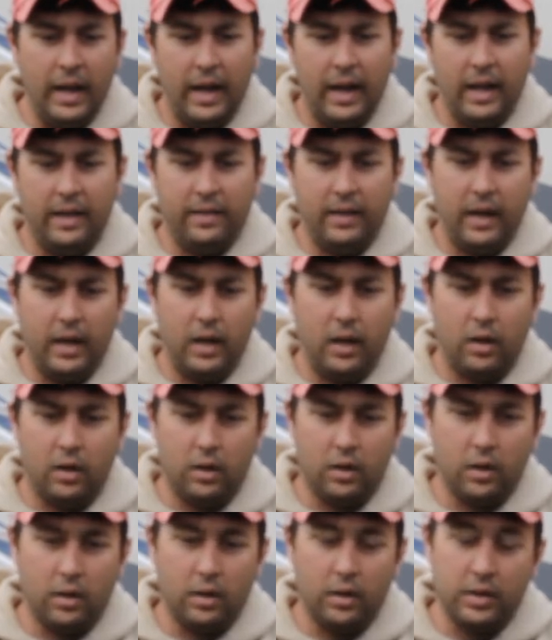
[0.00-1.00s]
and they
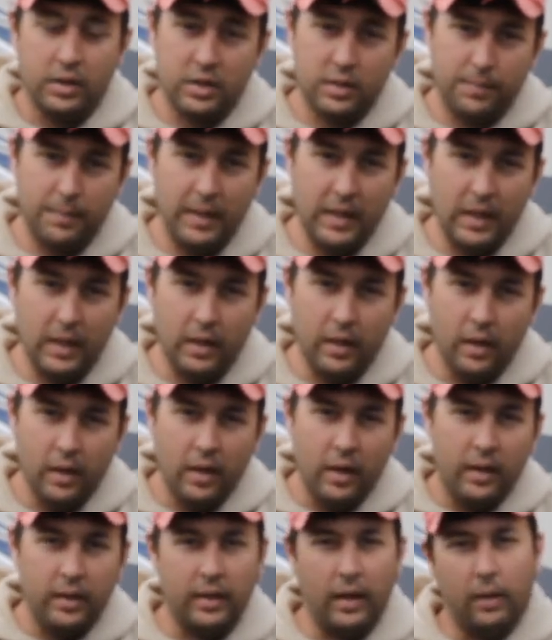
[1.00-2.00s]
are speed.
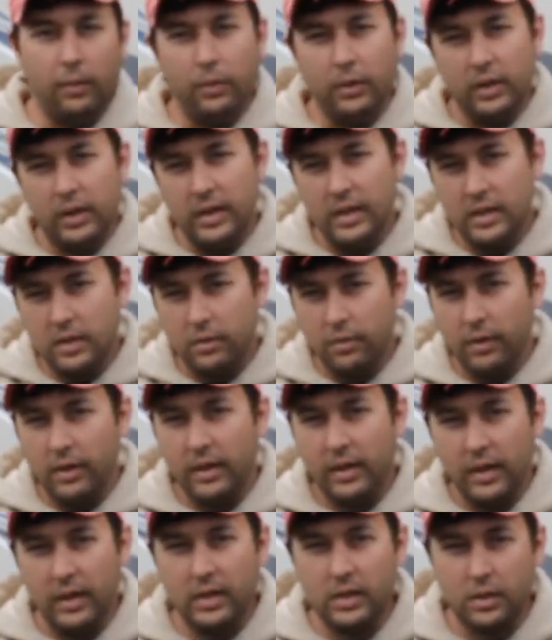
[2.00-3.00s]
Now what these three
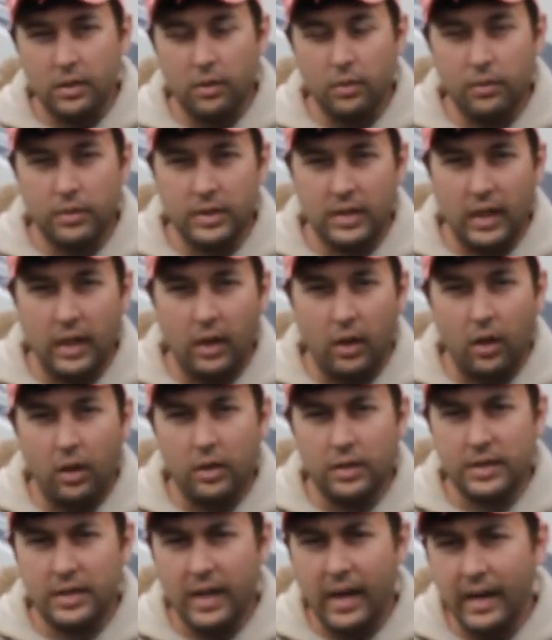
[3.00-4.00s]
things do is they
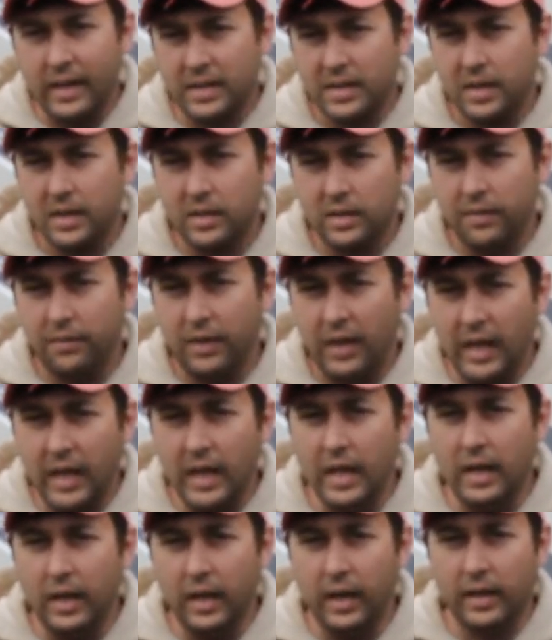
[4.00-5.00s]
cause excessive heat,